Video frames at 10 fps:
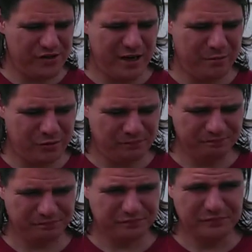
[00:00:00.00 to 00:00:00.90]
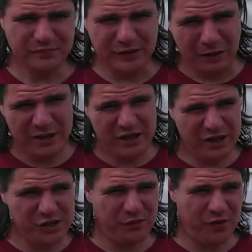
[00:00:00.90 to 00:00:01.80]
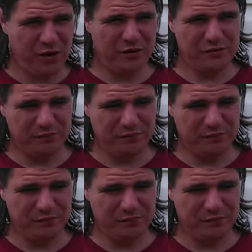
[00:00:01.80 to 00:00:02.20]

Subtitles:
stable because of our